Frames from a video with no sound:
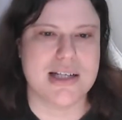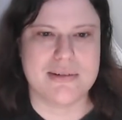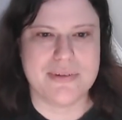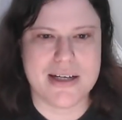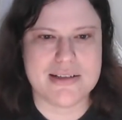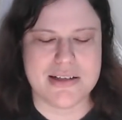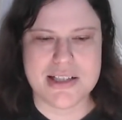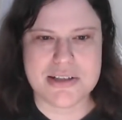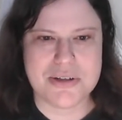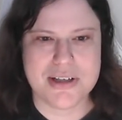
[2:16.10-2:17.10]
Find us on
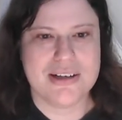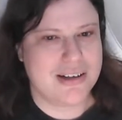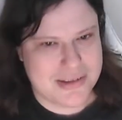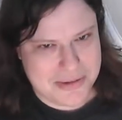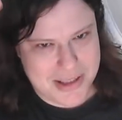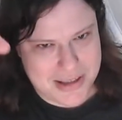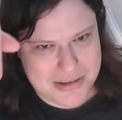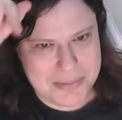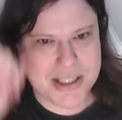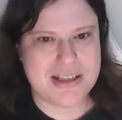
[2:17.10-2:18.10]
Discord, also in the
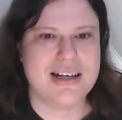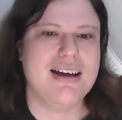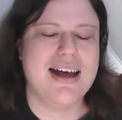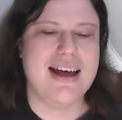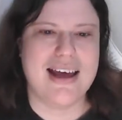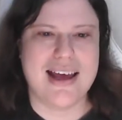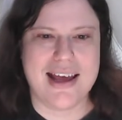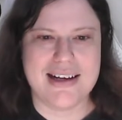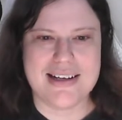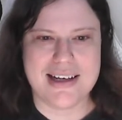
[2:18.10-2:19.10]
description.
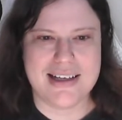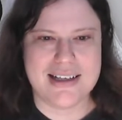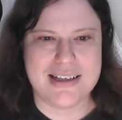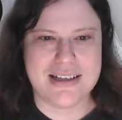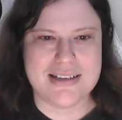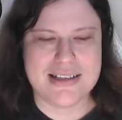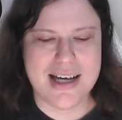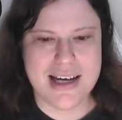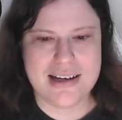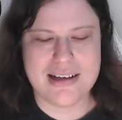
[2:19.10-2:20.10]
And
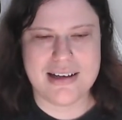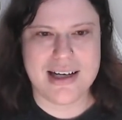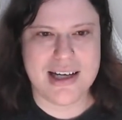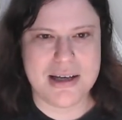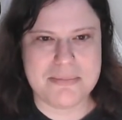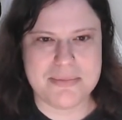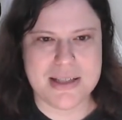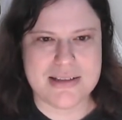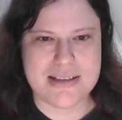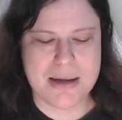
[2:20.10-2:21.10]
today I am
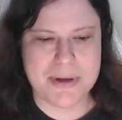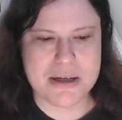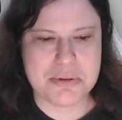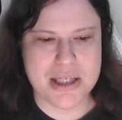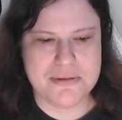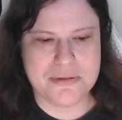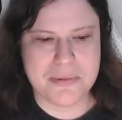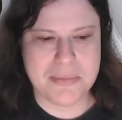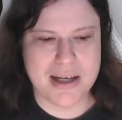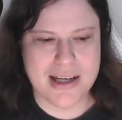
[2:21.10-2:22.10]
stepping away
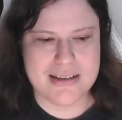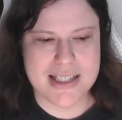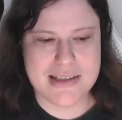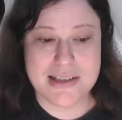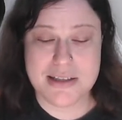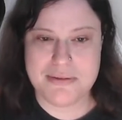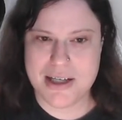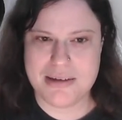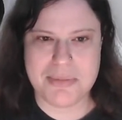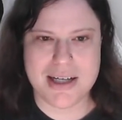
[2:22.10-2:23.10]
from my tentative
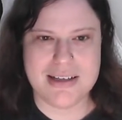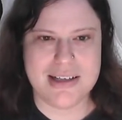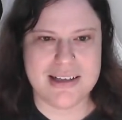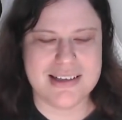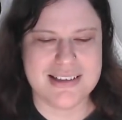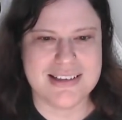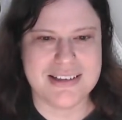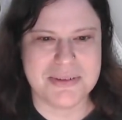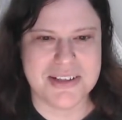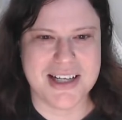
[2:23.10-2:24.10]
non-binding
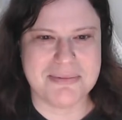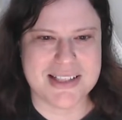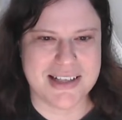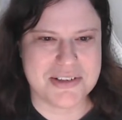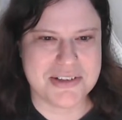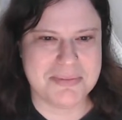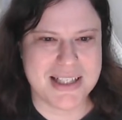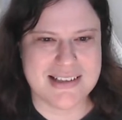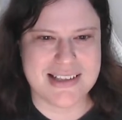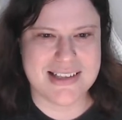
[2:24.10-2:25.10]
word game schedule
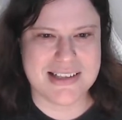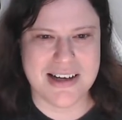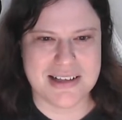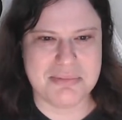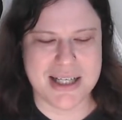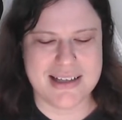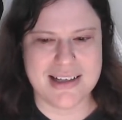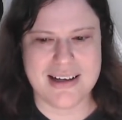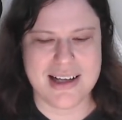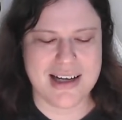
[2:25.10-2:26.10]
because it is
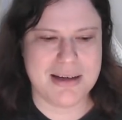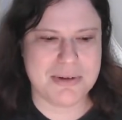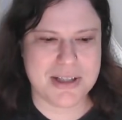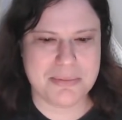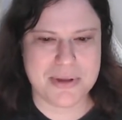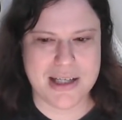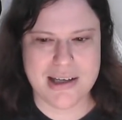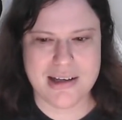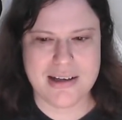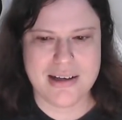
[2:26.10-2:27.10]
non-binding, and I am going to
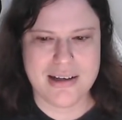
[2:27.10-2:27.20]
play